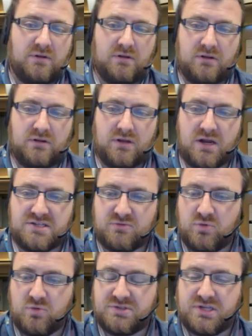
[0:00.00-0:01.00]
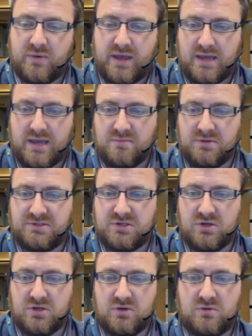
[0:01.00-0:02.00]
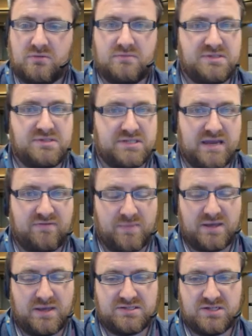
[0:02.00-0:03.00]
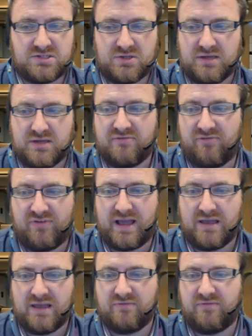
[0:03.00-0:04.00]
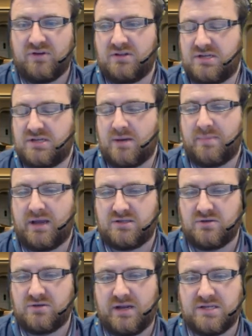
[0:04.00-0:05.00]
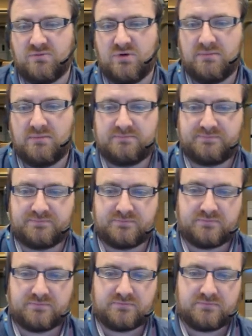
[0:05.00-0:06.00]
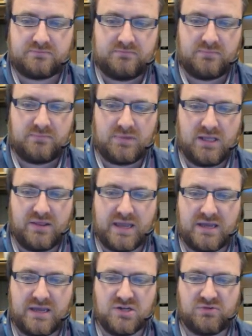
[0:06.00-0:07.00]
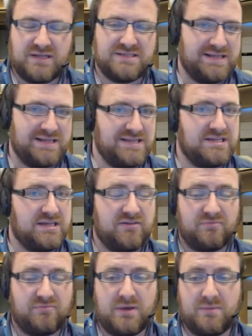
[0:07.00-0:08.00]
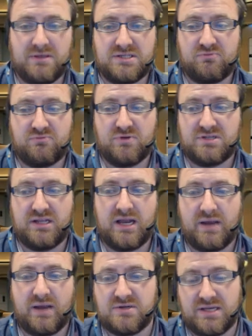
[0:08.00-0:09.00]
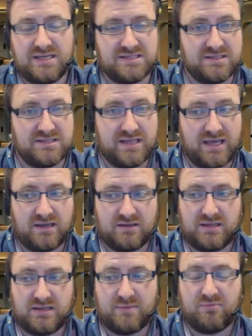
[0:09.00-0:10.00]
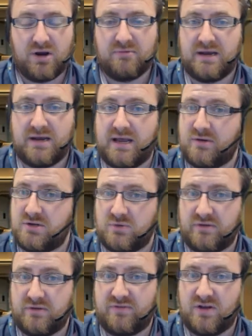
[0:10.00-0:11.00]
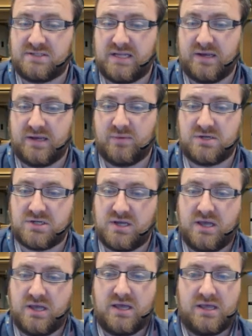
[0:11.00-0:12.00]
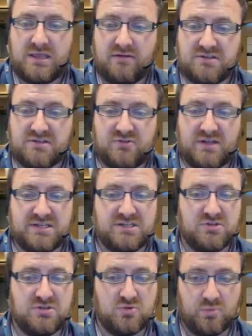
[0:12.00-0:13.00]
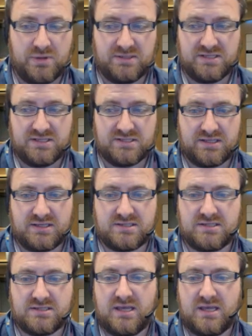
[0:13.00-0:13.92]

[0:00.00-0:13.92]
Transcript: Learners are also able to save the message, so they can flag it to come back to later on. They can translate it if maybe it's written in a language that isn't their primary language or their first language. There is a translation tool built into this.